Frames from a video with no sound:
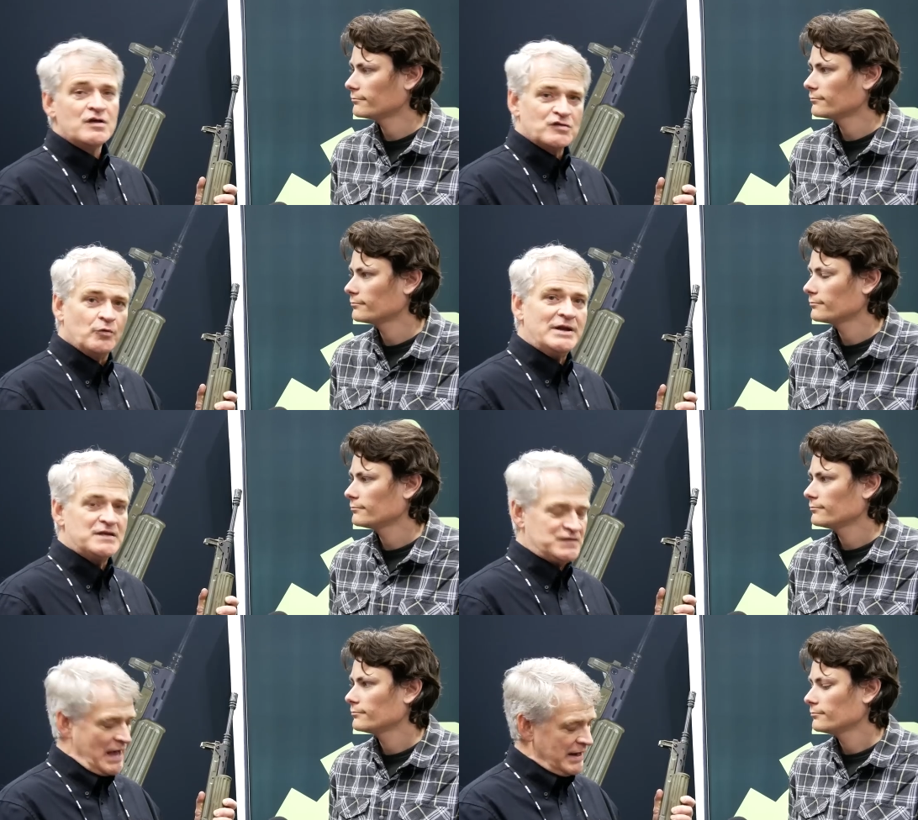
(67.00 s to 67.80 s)
Speaker 1: So we
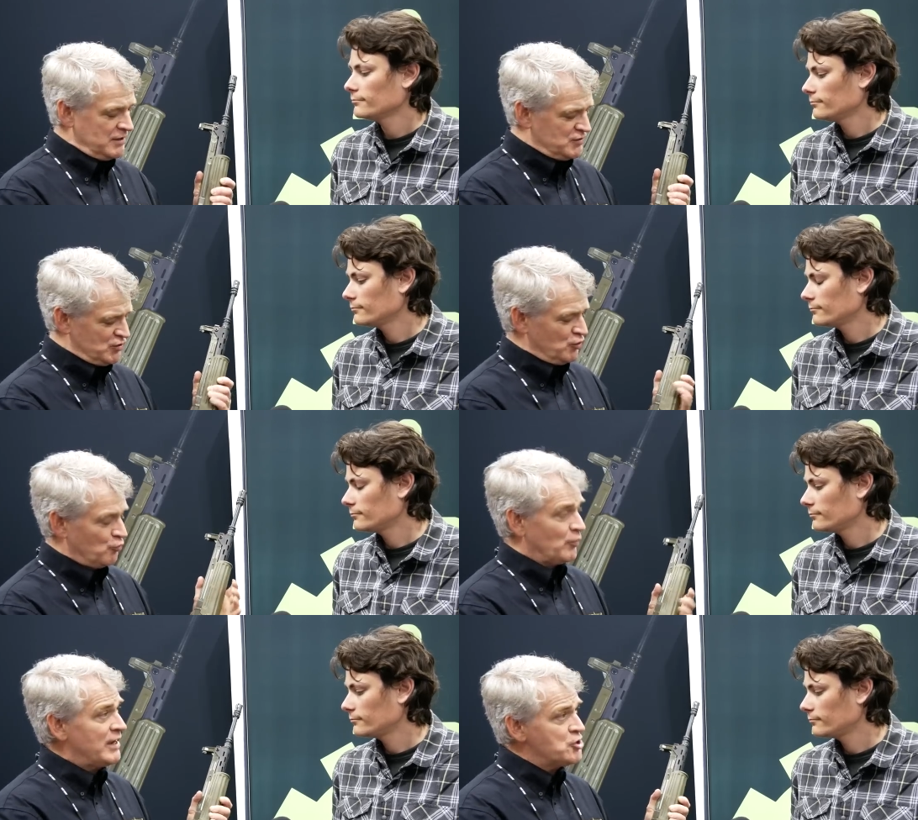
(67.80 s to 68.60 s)
decided to
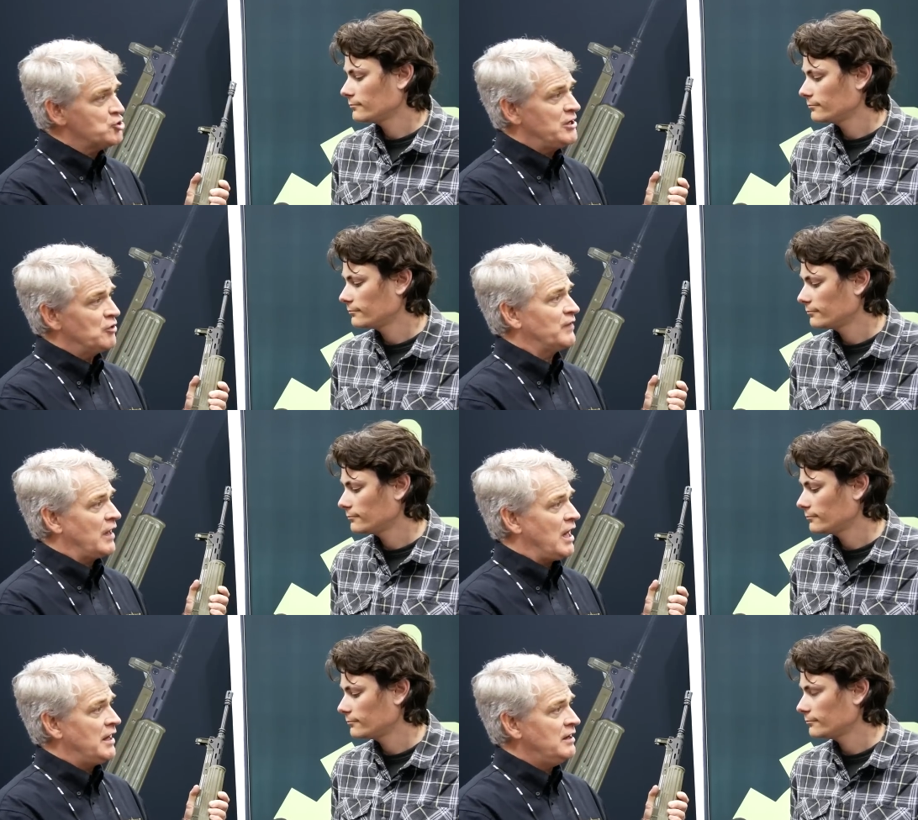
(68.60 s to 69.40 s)
re engineer the
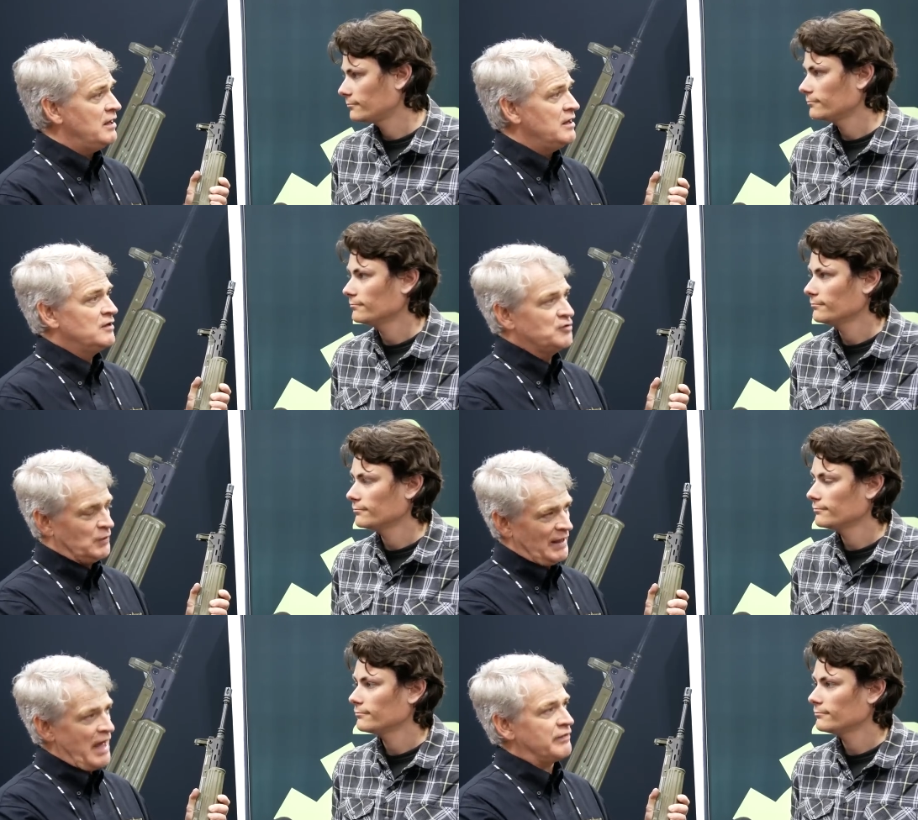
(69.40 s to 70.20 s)
gun
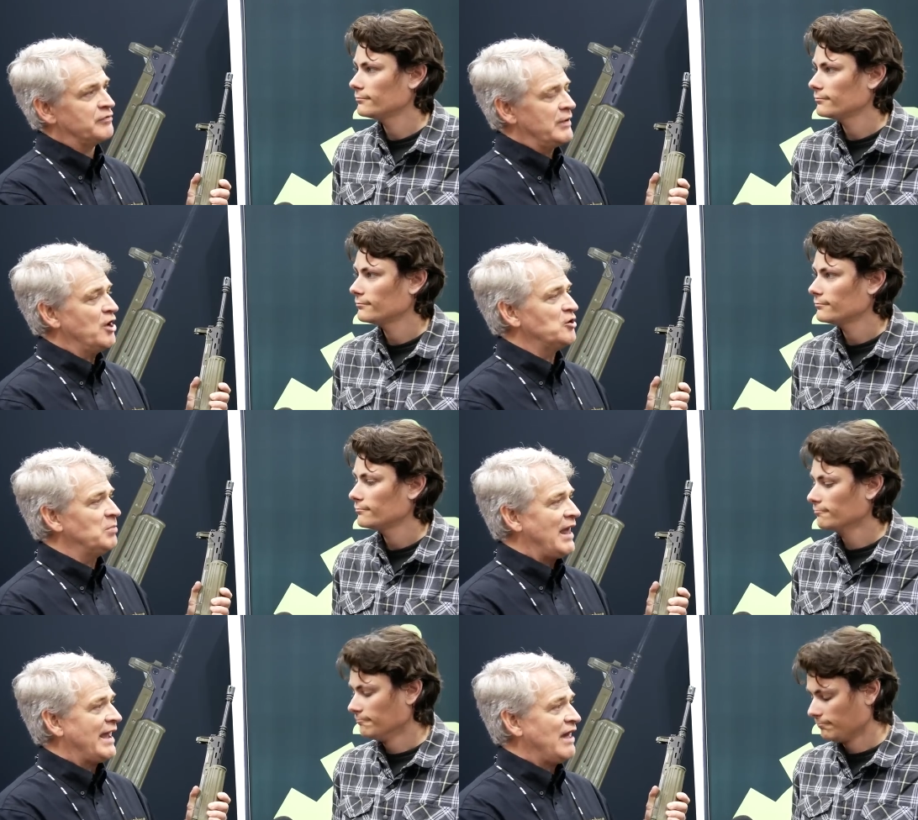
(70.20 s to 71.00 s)
to allow 300
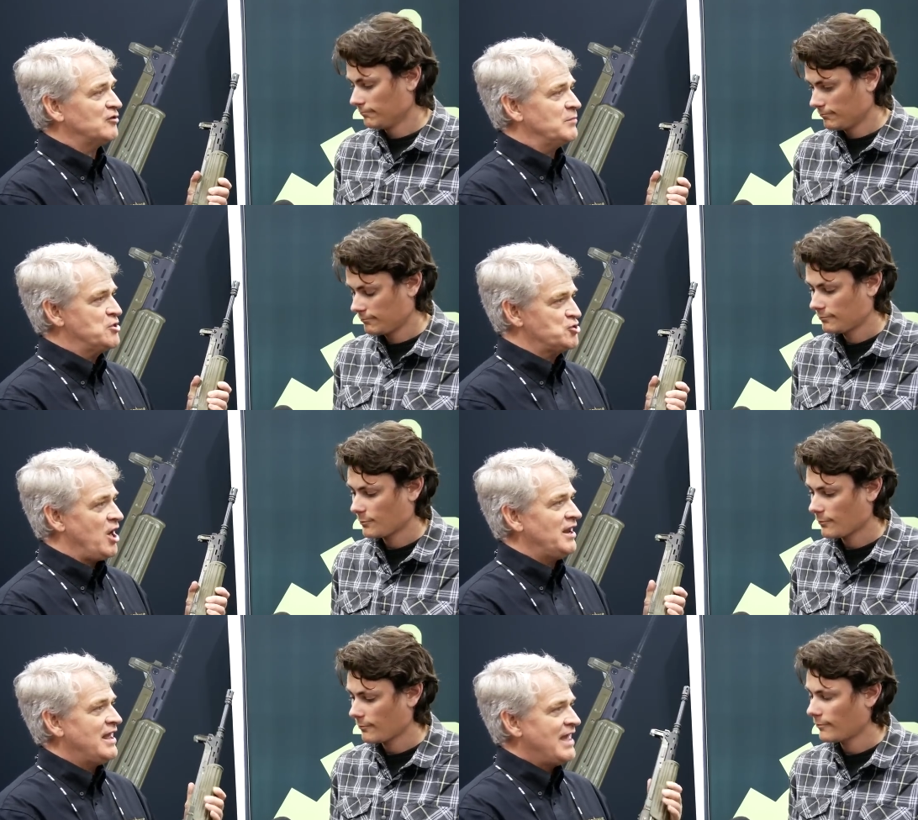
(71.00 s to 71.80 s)
Blackout to be
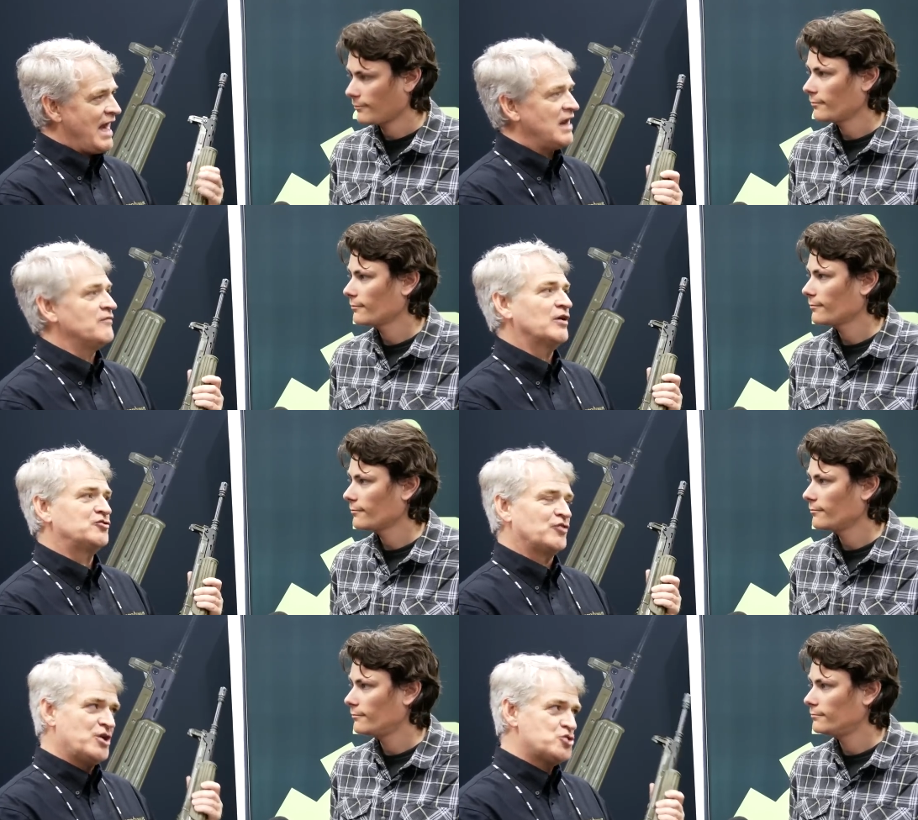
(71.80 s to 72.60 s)
shot out of a
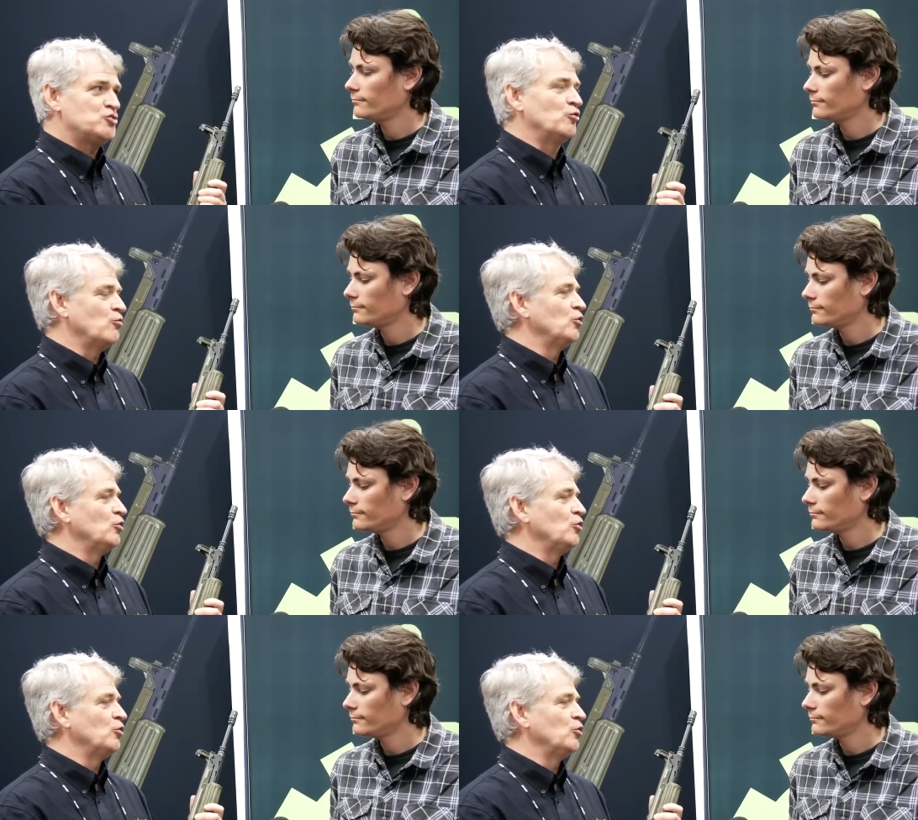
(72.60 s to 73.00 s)
traditional